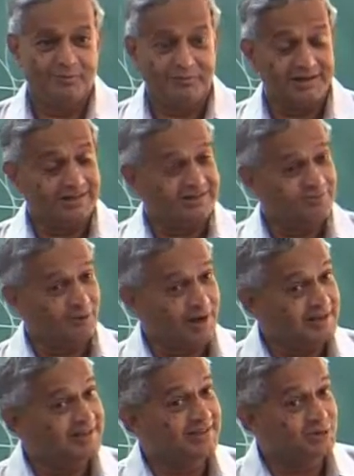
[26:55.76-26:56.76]
but
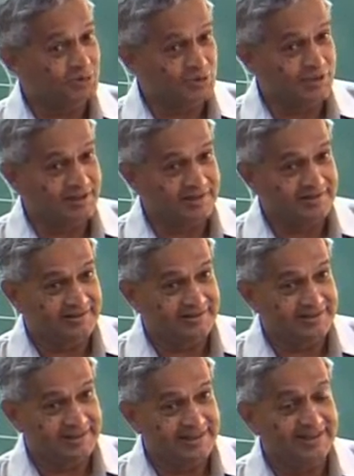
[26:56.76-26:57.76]
what he is doing
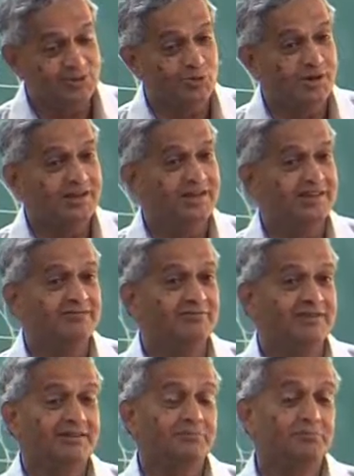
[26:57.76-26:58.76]
is only
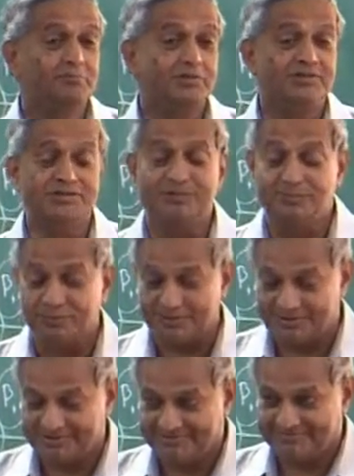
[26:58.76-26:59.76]
giving a pitch input.
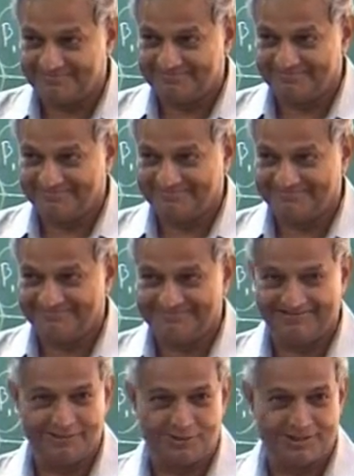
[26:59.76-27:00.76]

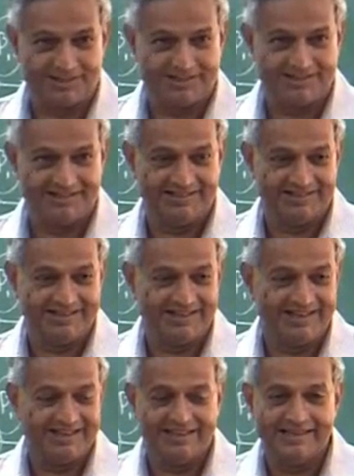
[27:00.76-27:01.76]
Okay.
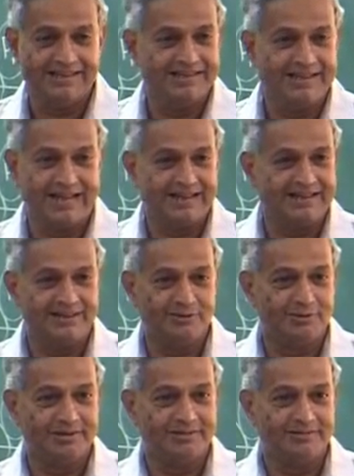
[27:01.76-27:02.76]
He is not
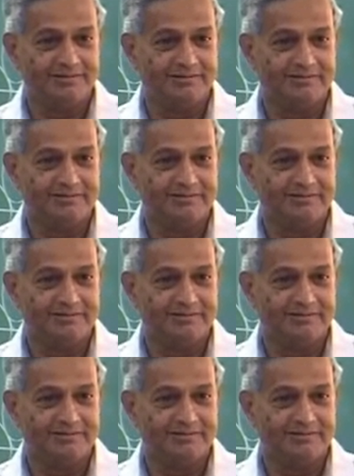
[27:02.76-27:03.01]
giving